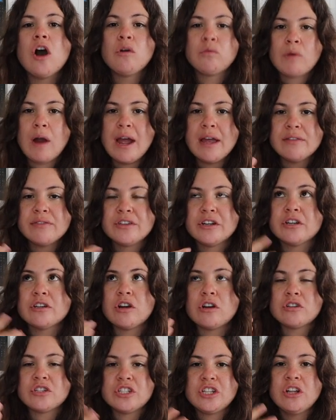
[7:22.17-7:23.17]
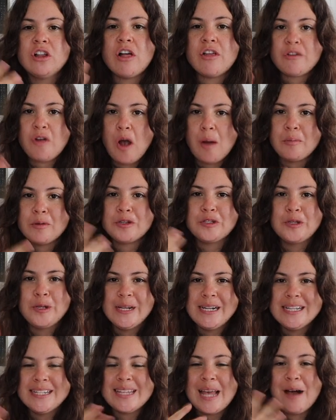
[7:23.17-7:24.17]
oh right, there are still other
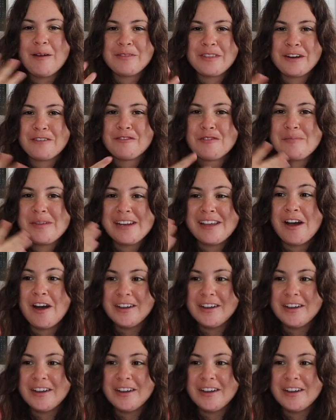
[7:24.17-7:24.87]
opportunities out there for media